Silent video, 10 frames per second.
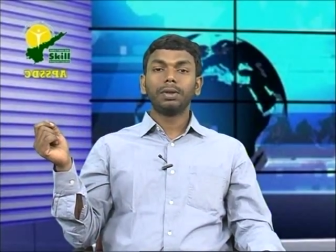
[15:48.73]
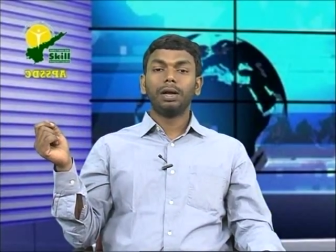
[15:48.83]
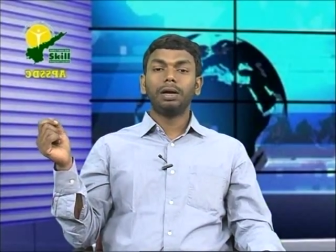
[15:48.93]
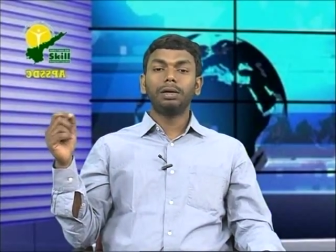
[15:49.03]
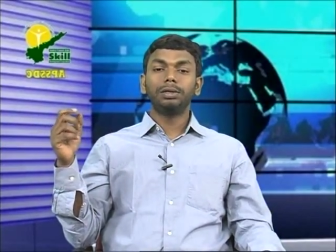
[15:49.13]

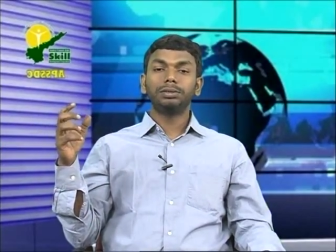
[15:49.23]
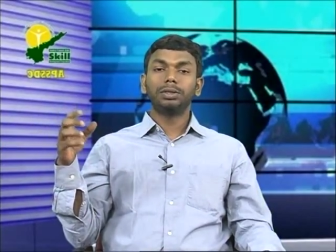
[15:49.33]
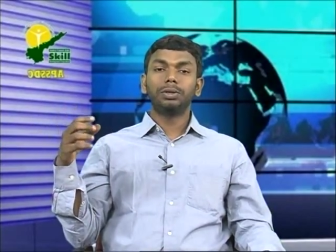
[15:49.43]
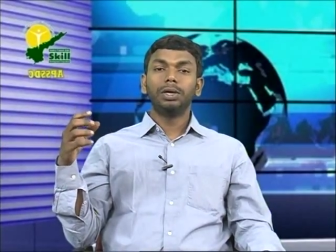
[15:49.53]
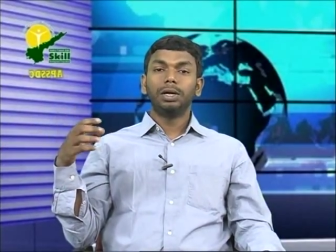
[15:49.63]

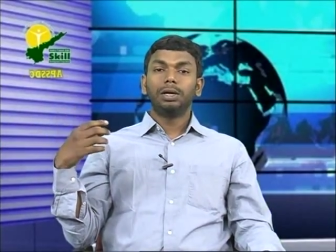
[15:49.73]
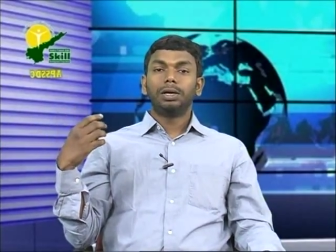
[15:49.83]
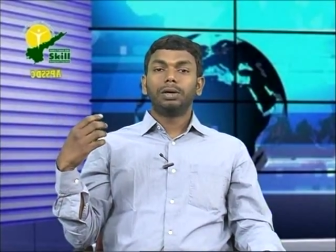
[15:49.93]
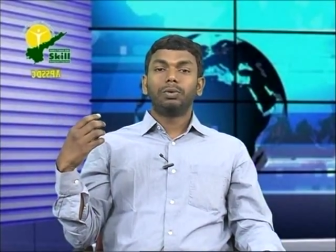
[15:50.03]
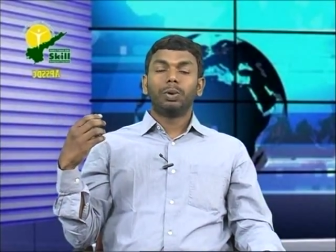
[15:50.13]

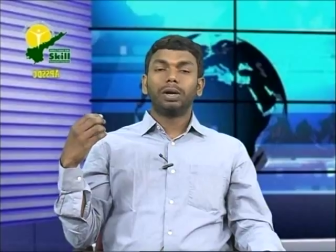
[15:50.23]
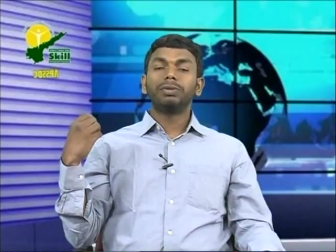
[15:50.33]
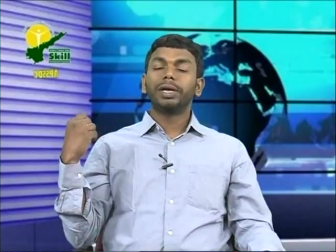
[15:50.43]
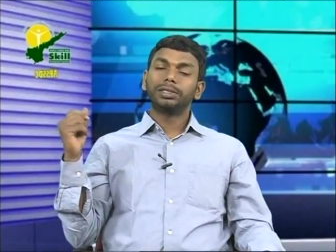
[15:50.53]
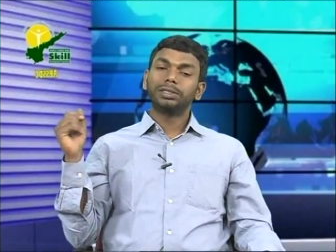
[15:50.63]
One of
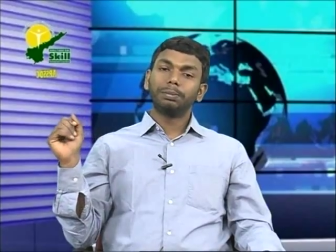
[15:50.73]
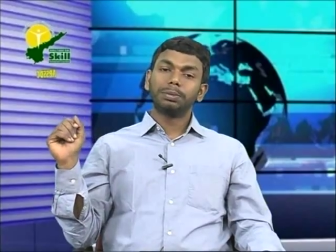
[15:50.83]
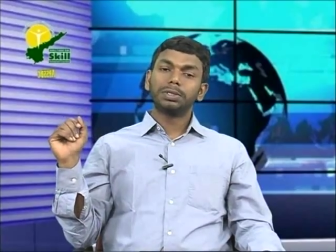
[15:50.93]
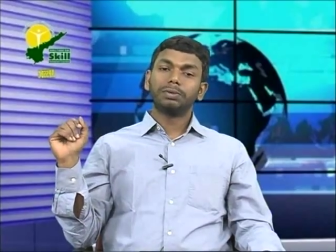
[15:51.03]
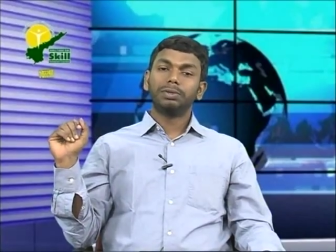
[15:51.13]
the
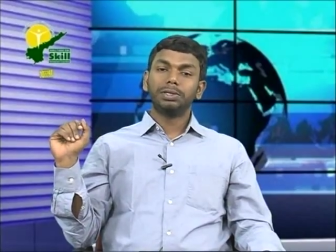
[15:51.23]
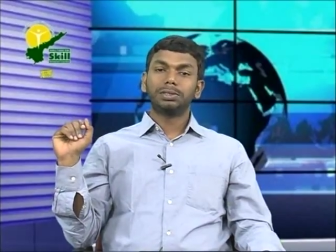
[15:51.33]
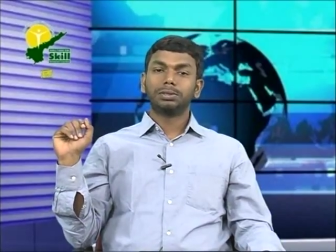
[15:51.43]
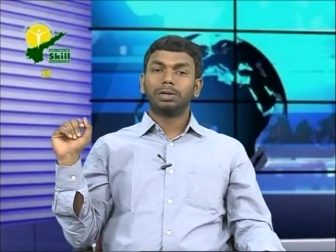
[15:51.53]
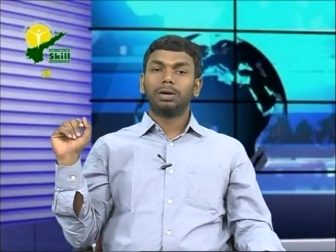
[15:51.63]
examples of
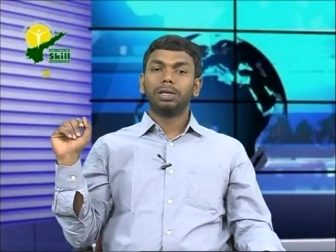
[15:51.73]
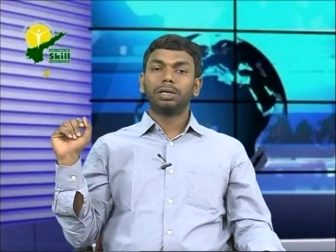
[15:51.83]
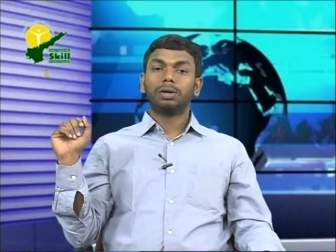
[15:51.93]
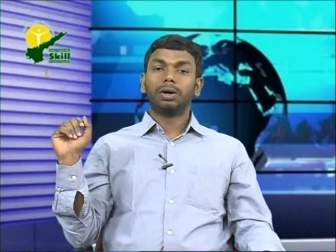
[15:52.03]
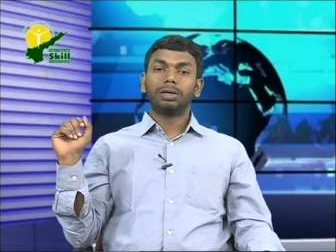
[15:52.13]
this
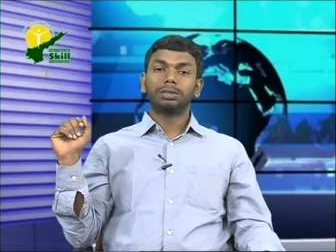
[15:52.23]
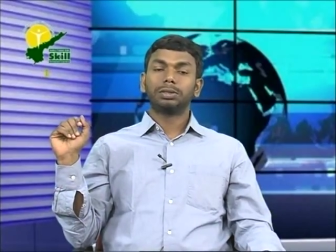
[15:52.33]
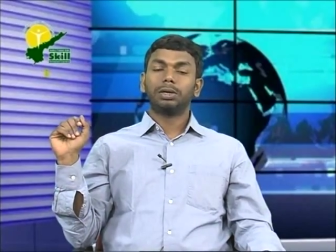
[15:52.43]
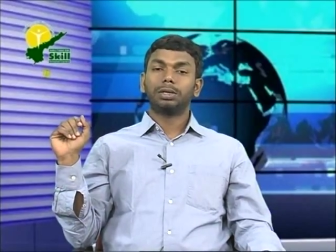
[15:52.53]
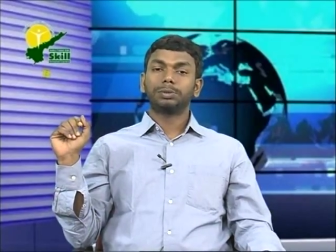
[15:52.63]
crawlers
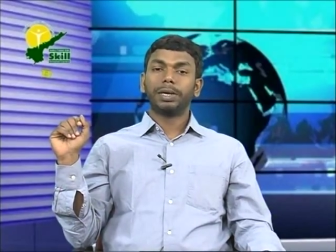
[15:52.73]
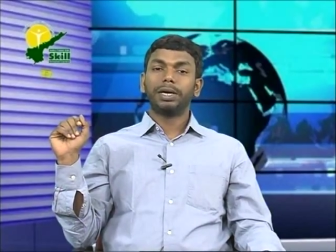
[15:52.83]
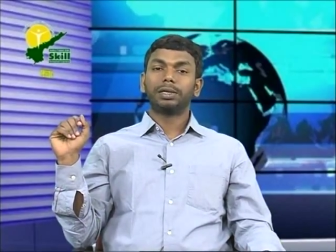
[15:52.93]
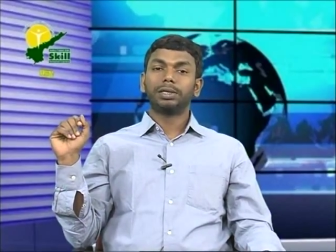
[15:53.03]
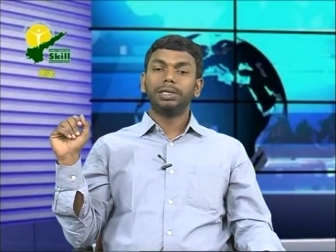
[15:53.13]
or
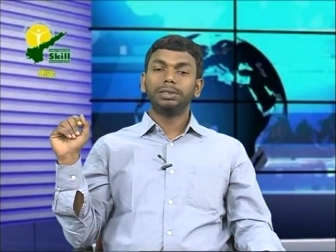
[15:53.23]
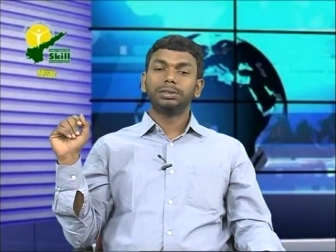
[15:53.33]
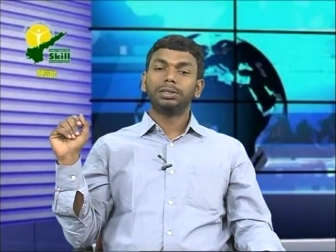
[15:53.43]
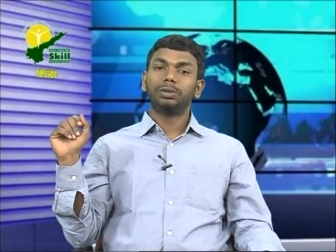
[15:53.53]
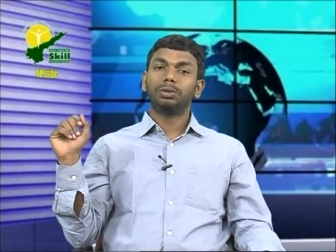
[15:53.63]
spider is
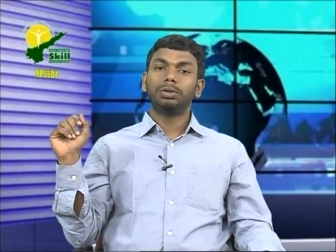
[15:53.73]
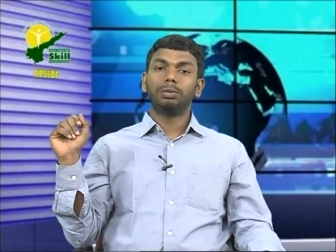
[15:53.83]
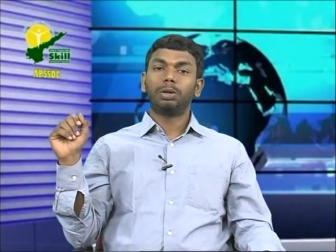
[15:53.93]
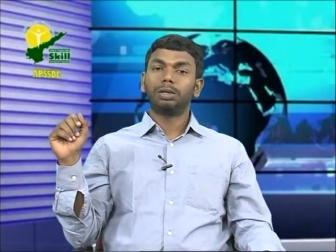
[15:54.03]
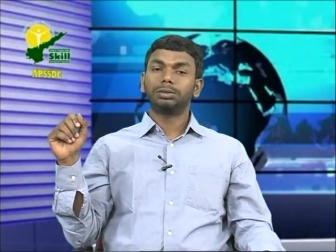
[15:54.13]

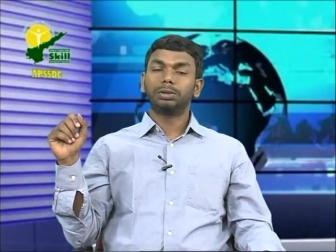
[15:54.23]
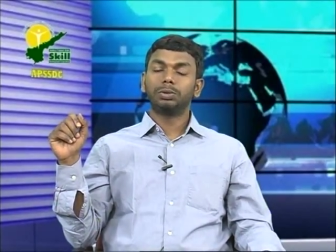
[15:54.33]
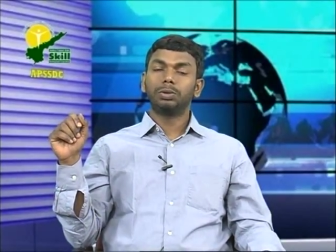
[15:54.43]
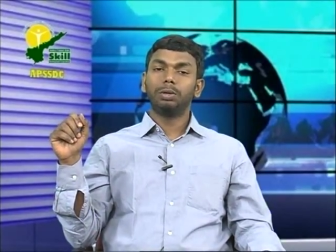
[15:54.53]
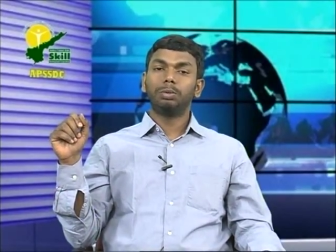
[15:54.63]
Googlebot. So
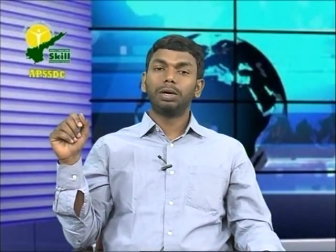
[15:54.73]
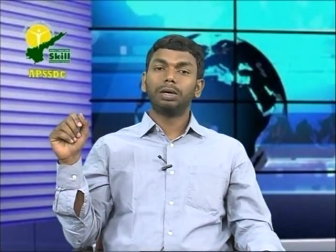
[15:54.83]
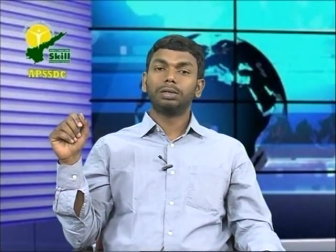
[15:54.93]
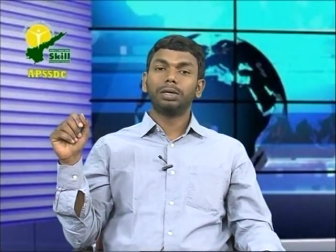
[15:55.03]
Googlebot